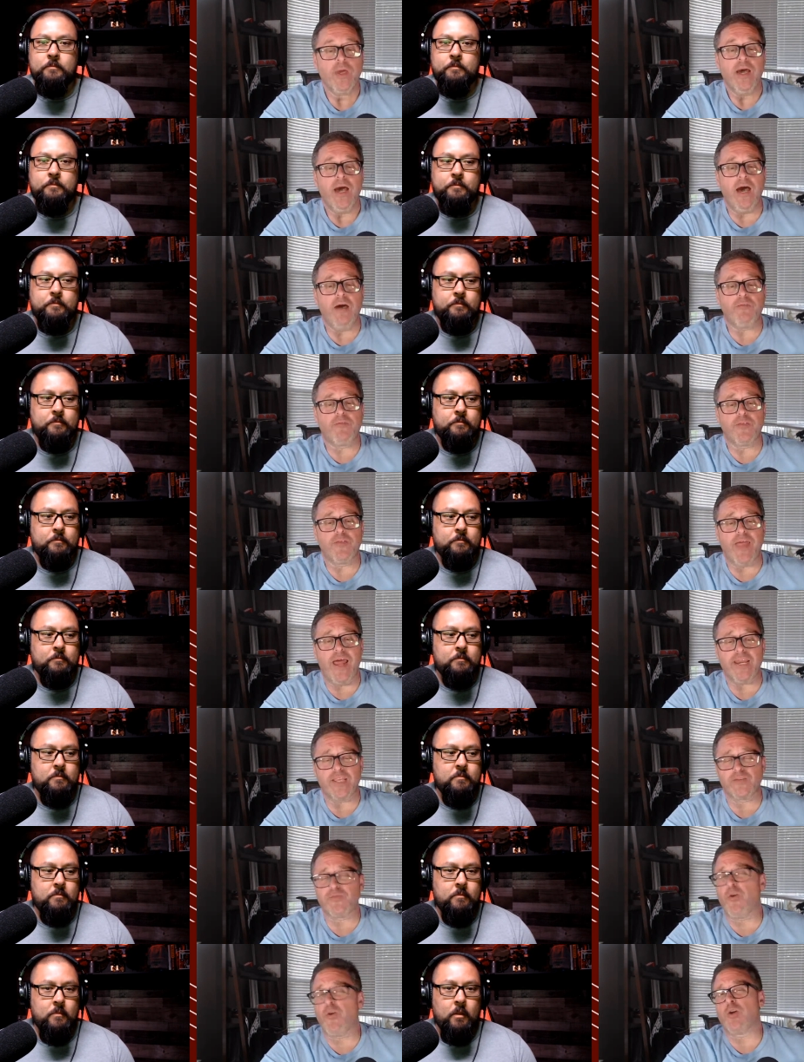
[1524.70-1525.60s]
Speaker 1: uh, for
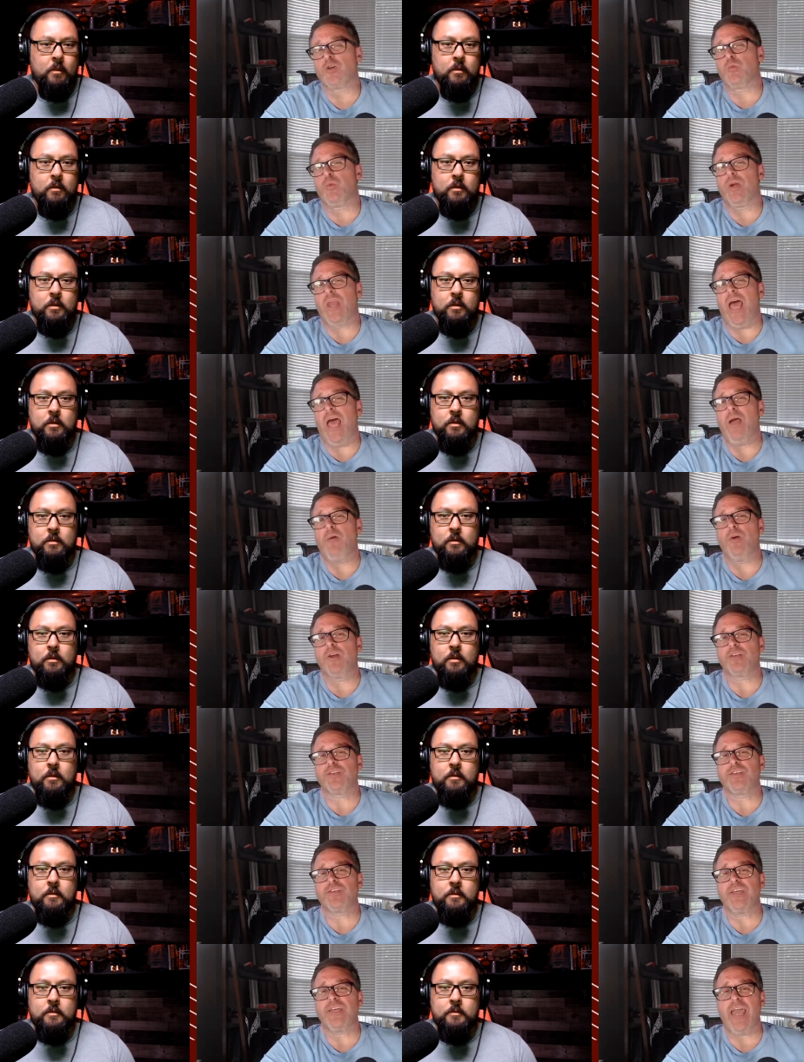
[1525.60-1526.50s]
that. As far as what I want
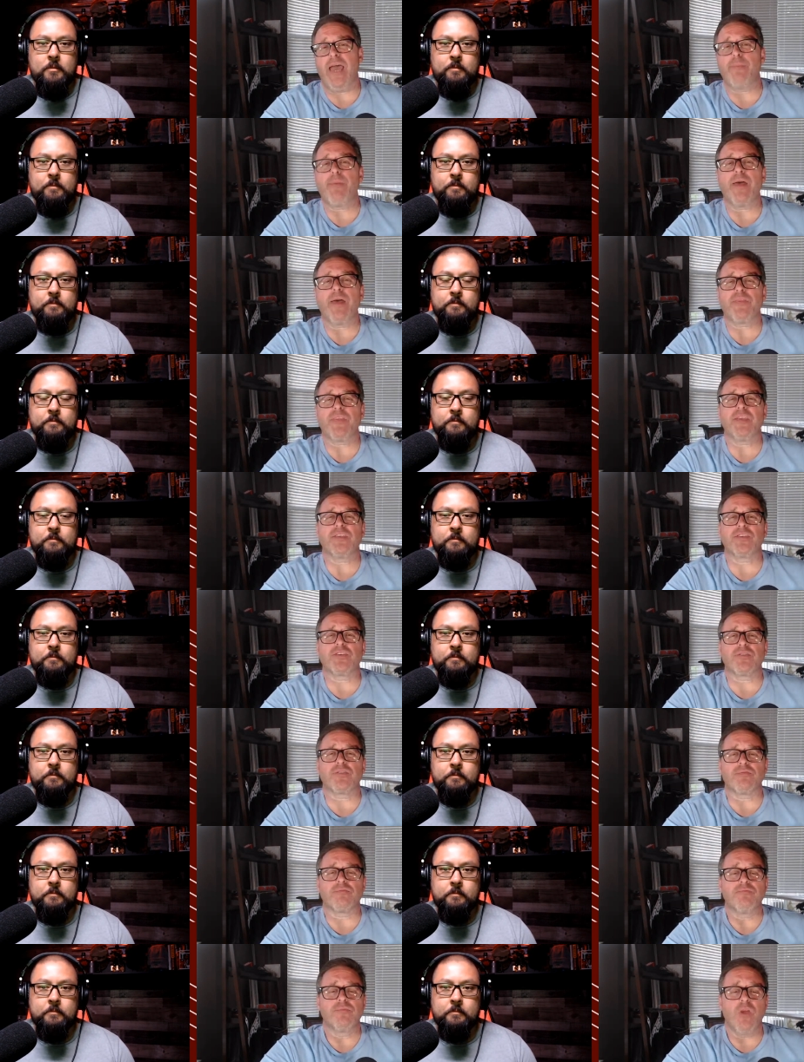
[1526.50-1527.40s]
to see, how about
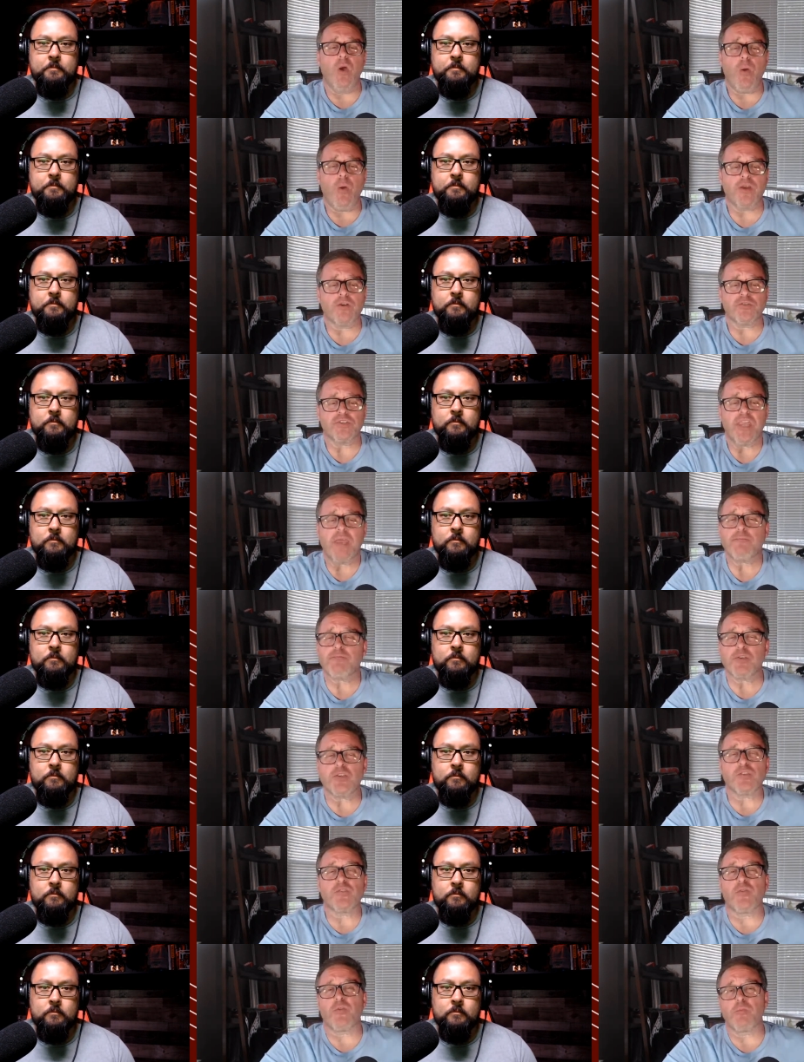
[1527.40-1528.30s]
this? No
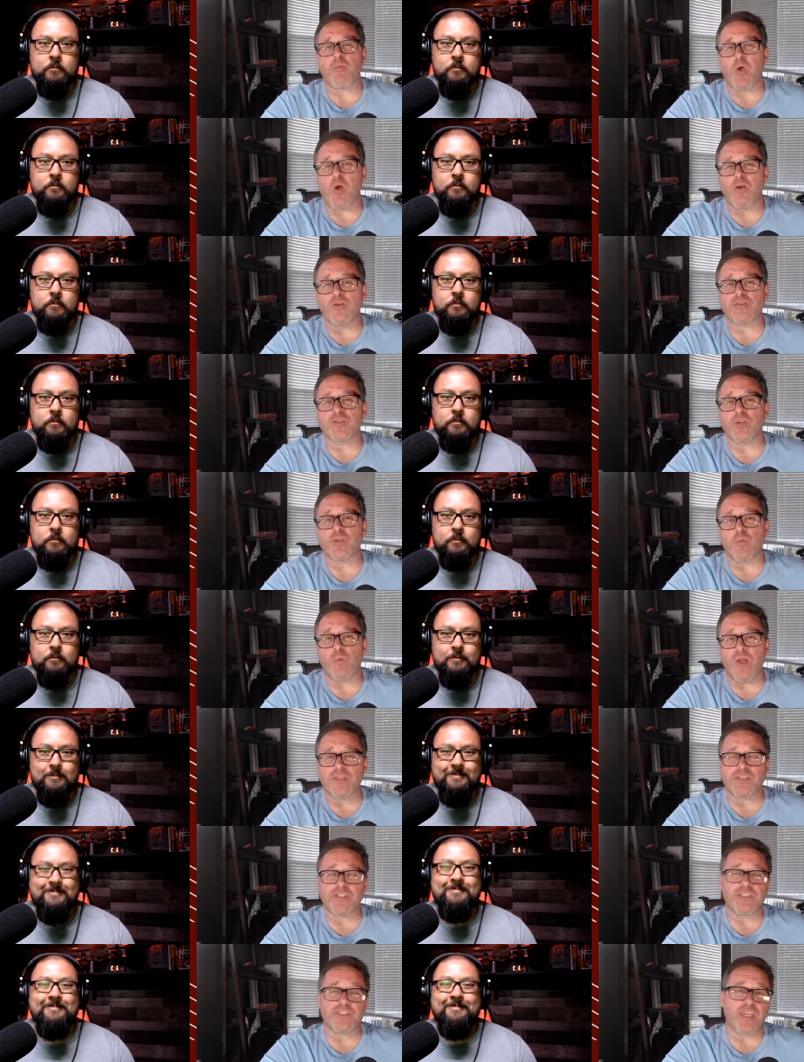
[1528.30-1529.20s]
interceptions from Carson
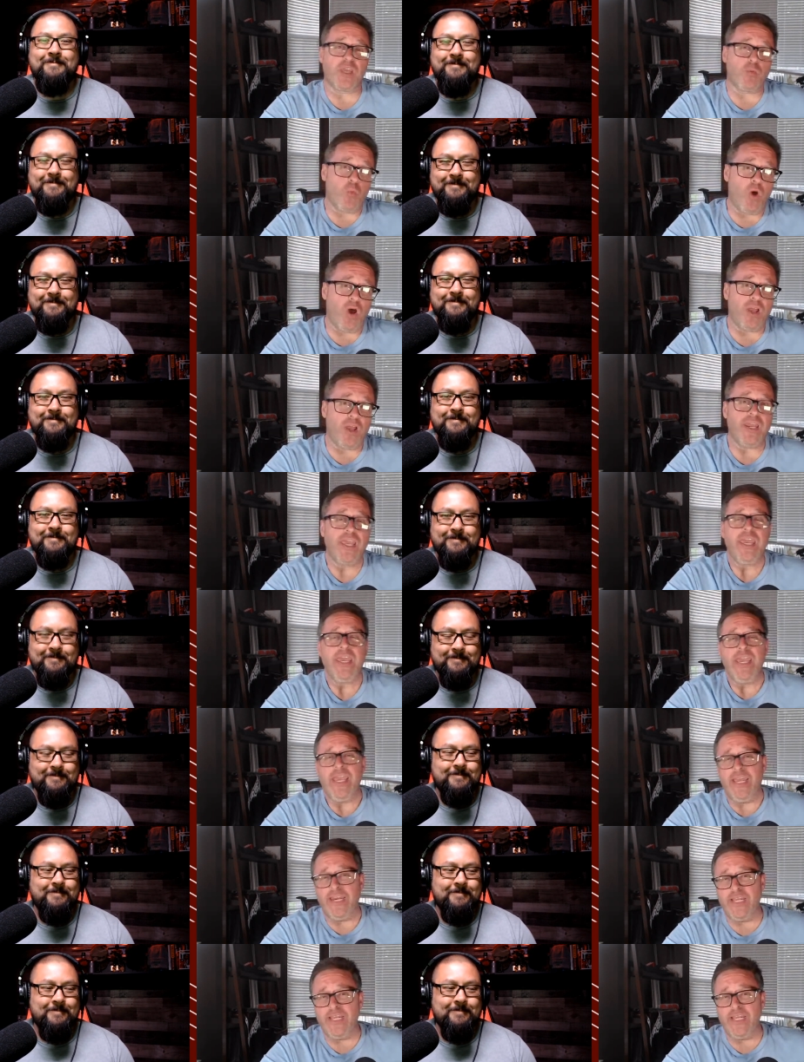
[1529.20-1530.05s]
Wentz. He's had one in